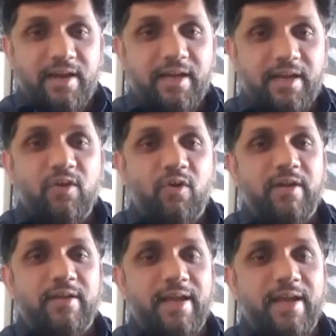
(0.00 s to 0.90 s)
and I call
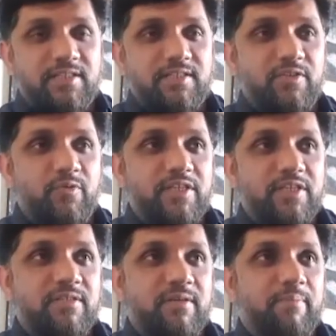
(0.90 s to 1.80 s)
it, as you
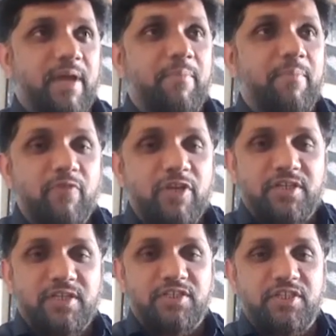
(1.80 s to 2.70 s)
can,
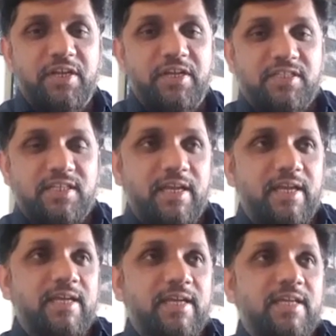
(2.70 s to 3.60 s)
abbreviation is CDC.